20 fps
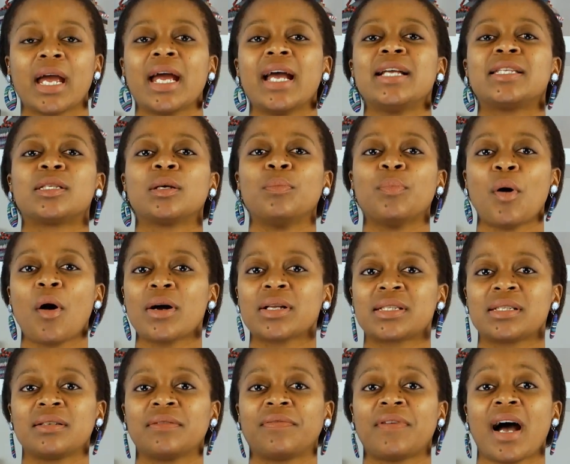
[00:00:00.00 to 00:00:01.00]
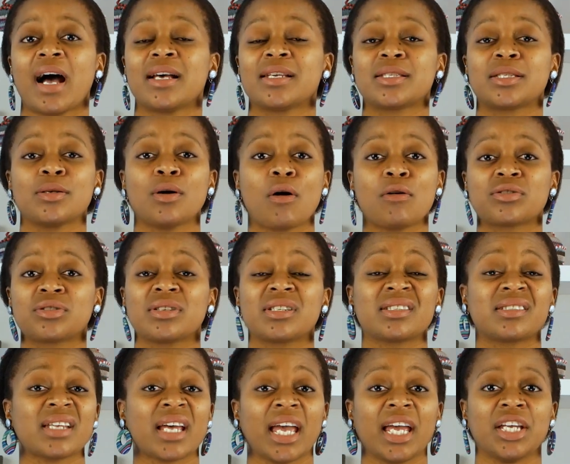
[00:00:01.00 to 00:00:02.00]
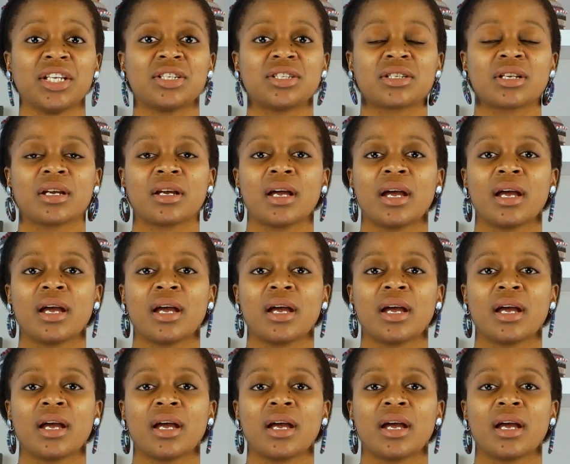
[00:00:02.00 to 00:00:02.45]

It's important for us to also sage.